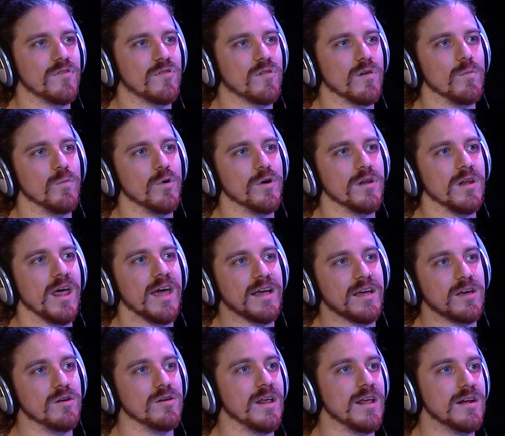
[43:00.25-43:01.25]
someone
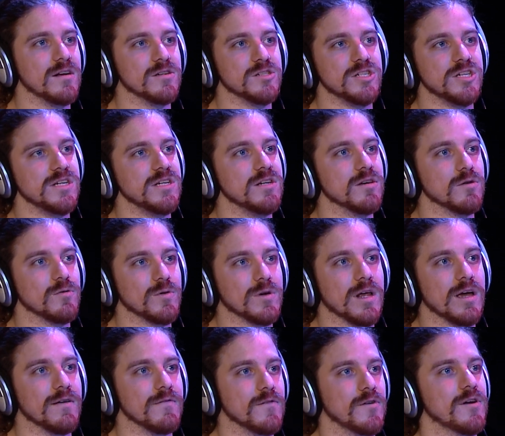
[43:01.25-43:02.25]
like good energy or
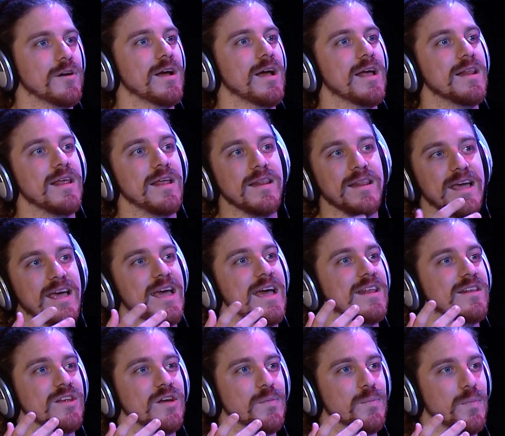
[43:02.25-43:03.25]
whatever, and then they
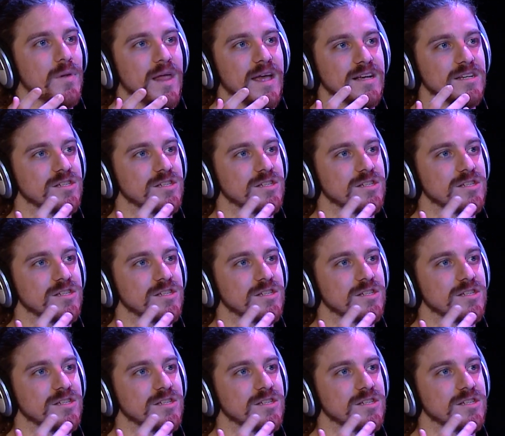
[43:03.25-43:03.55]
end up like